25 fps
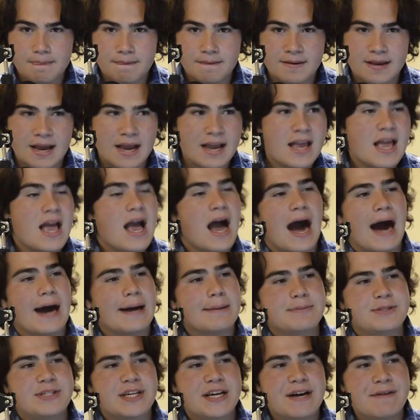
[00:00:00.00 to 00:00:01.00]
Okay? I'm
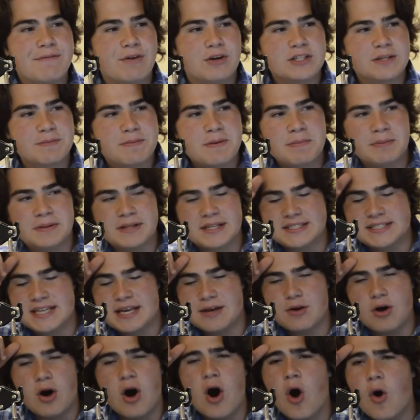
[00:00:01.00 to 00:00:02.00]
sick of all the people that
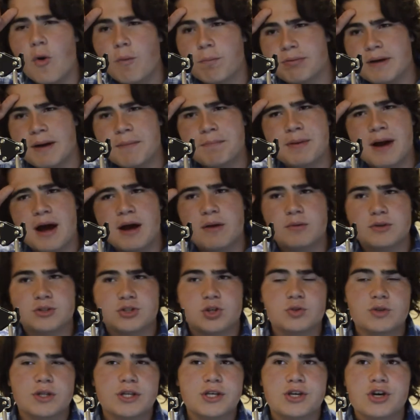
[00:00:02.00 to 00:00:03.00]
say, oh, Brett Brown was
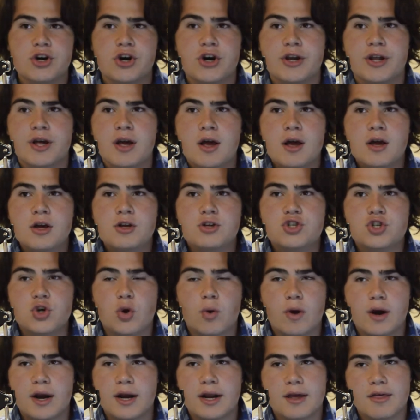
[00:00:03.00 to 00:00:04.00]
only good
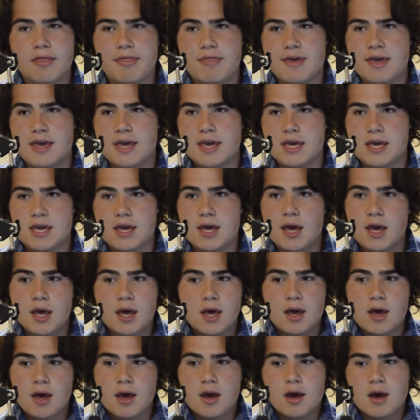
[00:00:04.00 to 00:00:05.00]
during the,
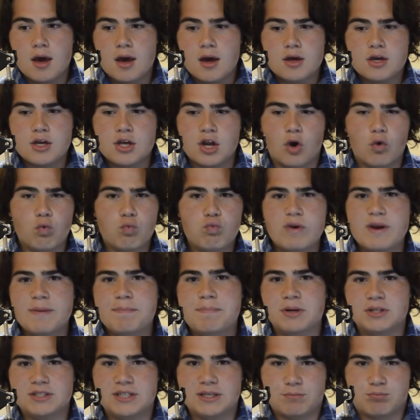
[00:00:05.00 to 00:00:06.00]

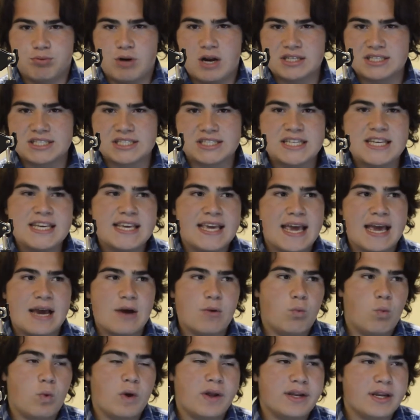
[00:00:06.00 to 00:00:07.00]
rebuilding process. He
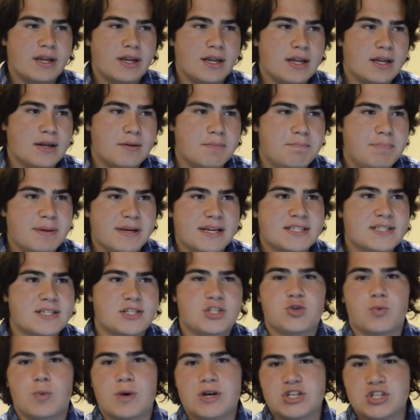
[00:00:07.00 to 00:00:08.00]
can't win in big
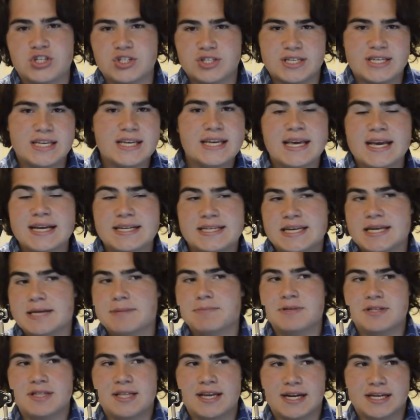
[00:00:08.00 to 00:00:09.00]
situations. He can't take him
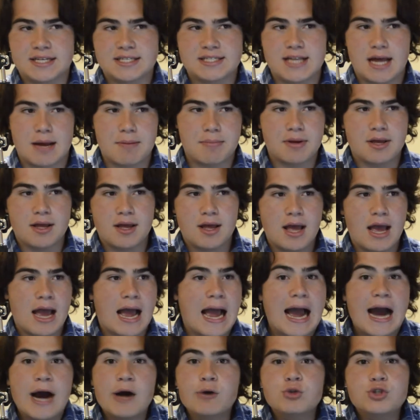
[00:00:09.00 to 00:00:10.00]
to the next step.
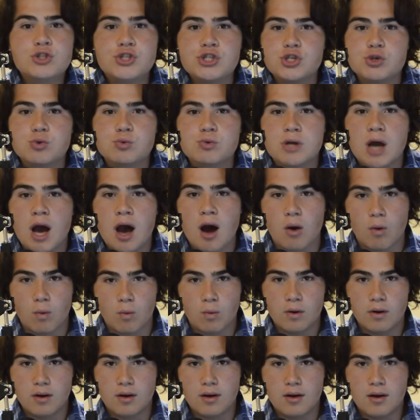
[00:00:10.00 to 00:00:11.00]
How do you
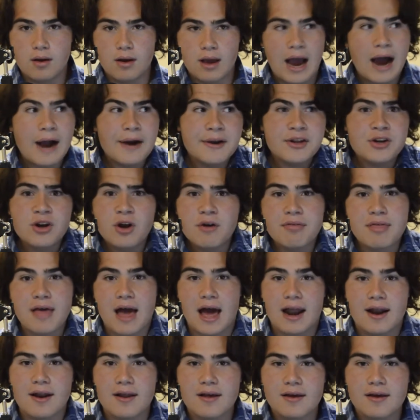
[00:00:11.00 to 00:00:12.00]
know? How do you know that?